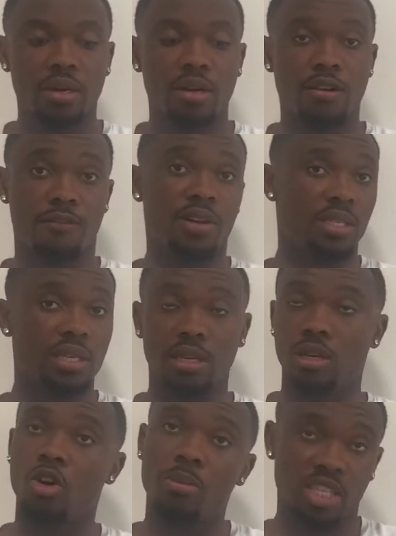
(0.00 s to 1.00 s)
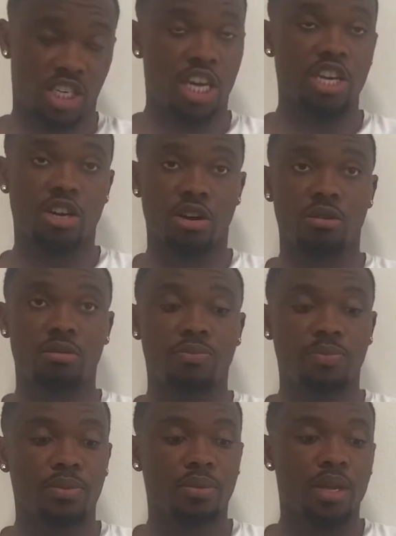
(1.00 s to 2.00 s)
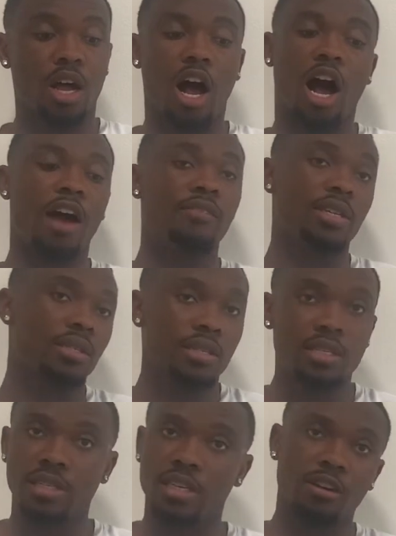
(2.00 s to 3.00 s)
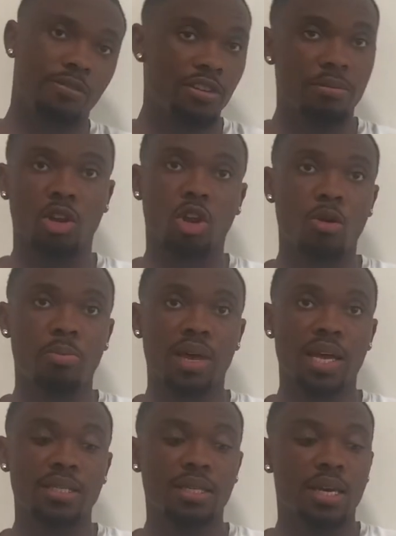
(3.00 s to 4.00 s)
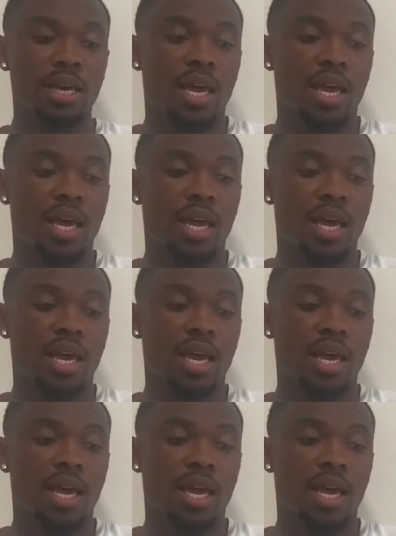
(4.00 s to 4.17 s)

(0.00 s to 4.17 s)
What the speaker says: Vasyl Lomachenko, obviously Teofimo Lopez.